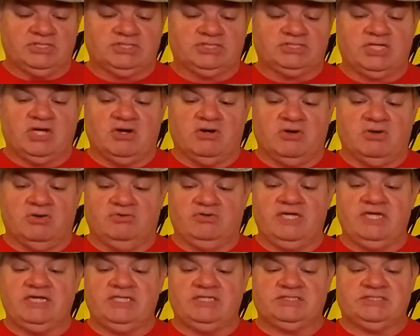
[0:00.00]
So
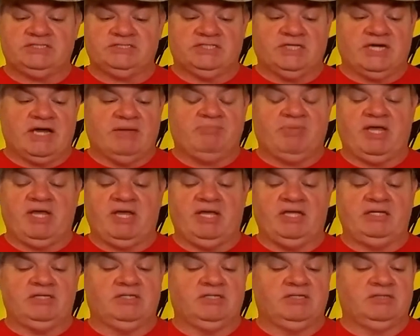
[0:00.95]
these, I
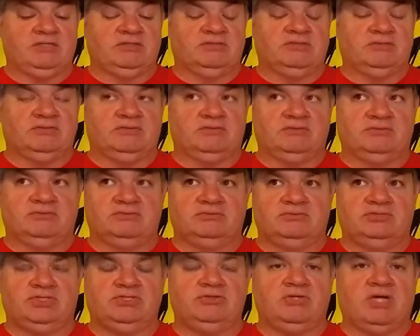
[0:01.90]
paid
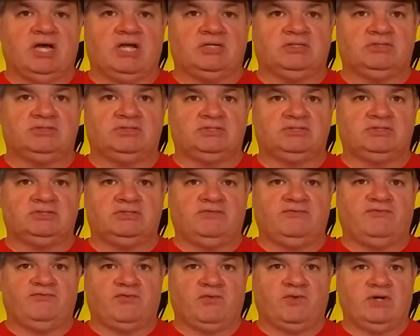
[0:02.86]
$2
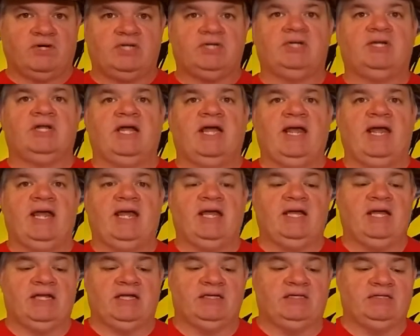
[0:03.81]
for it,
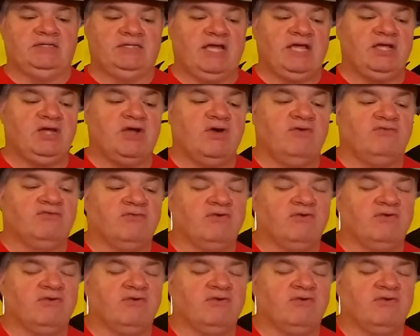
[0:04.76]
and they go